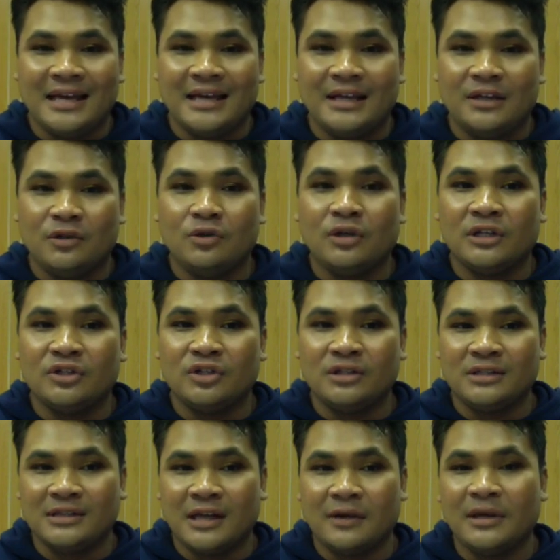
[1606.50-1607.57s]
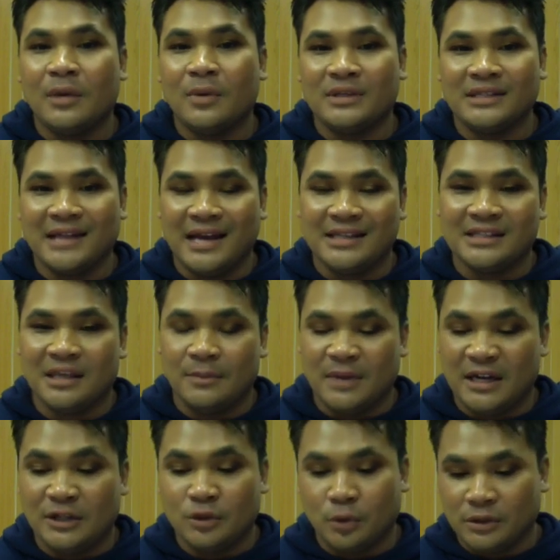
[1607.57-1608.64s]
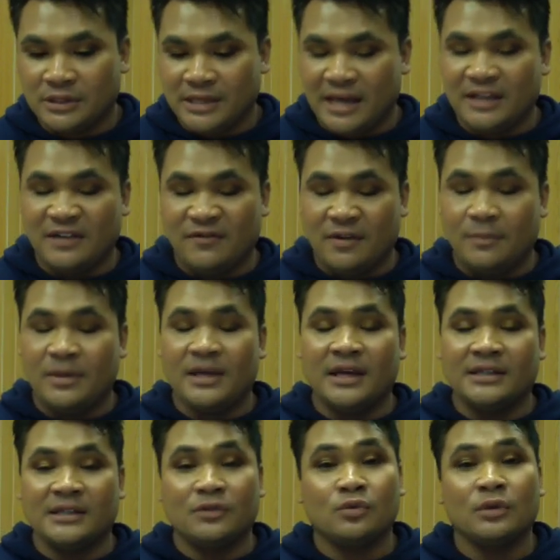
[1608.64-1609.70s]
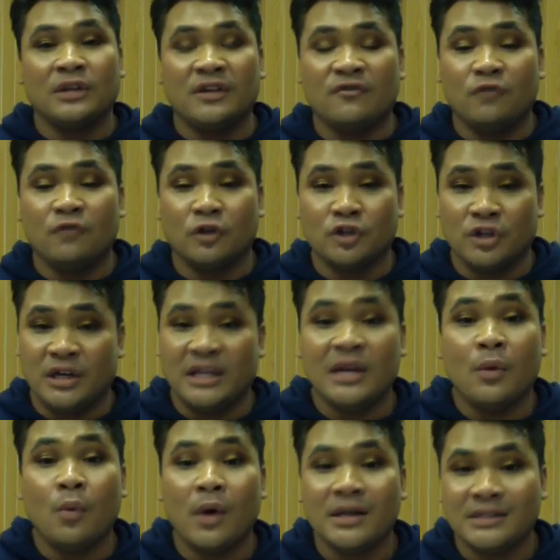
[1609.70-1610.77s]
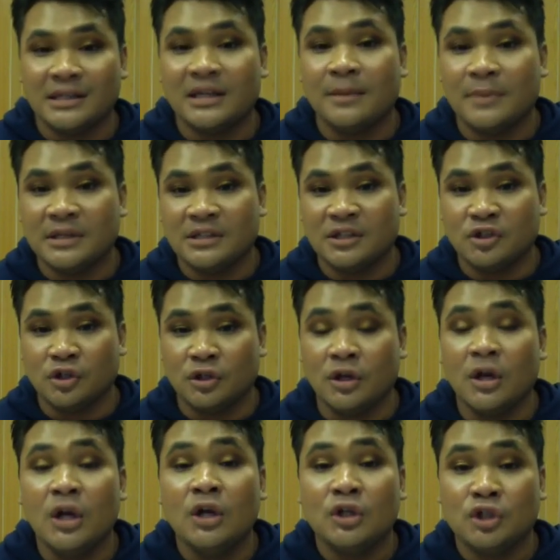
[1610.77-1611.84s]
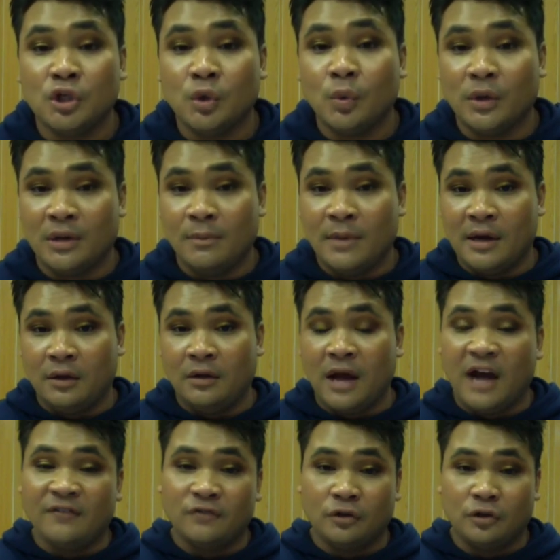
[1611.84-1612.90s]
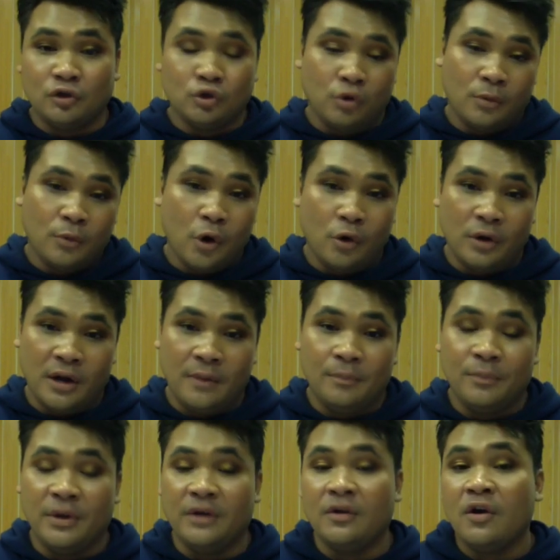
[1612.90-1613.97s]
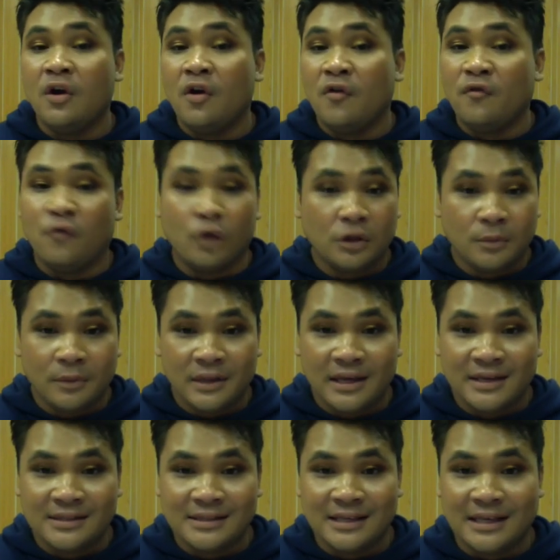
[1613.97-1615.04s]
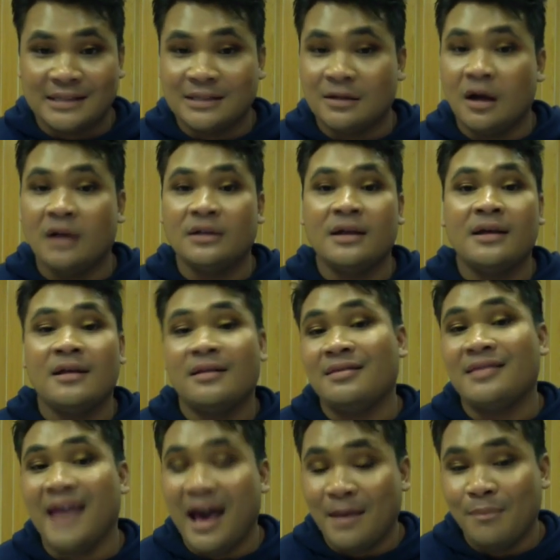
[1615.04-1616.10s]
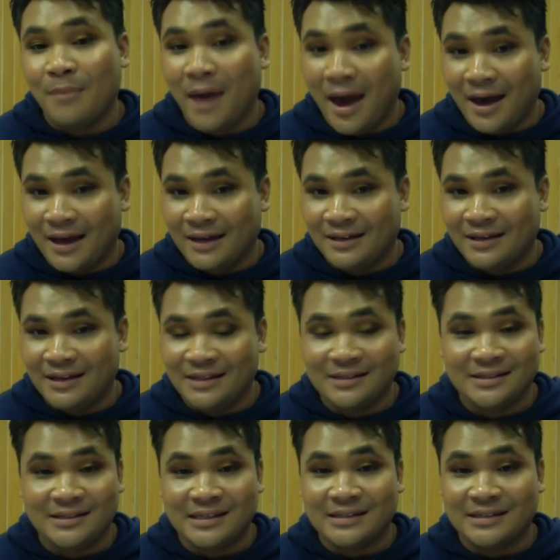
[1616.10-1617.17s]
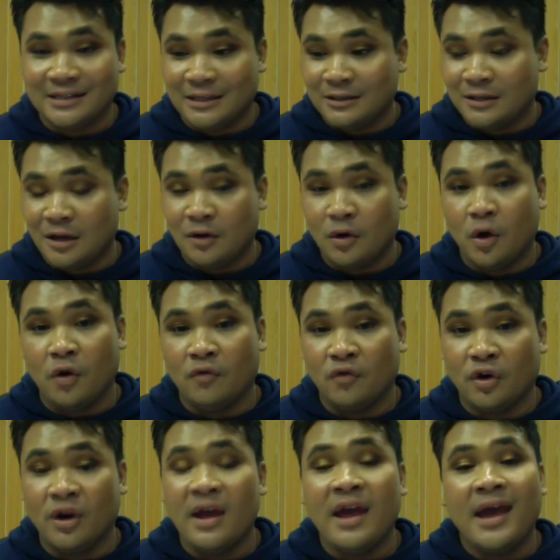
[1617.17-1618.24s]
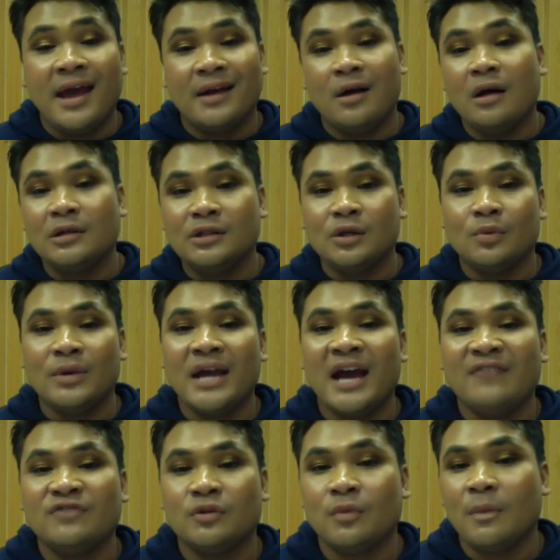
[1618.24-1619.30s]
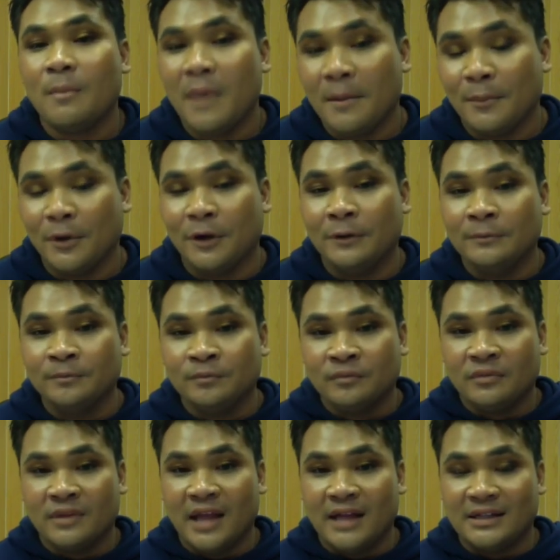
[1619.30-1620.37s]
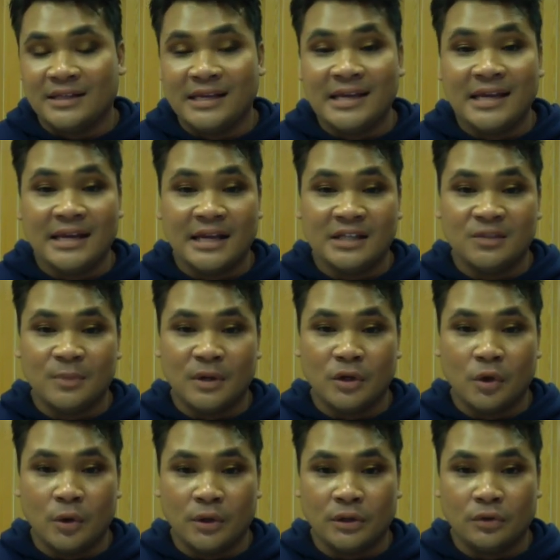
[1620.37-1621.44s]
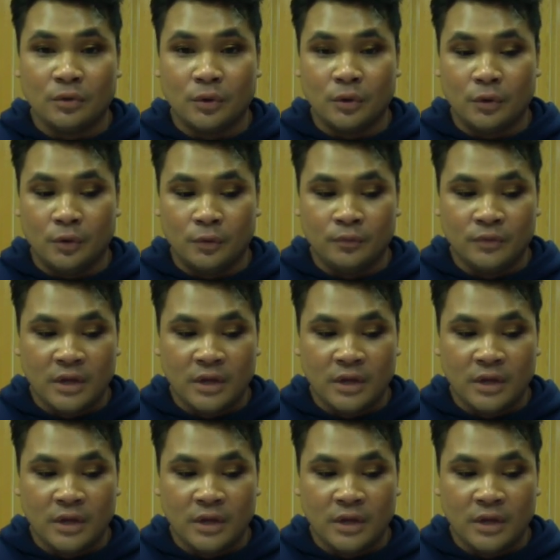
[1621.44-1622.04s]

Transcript: you could just tell he wasn't as committed towards the end of it, because it's really unfortunate. He was in a position to win a medal after the short program, but fourth place is not that bad. His season is not over. And also, we have to remember that Keegan has been going through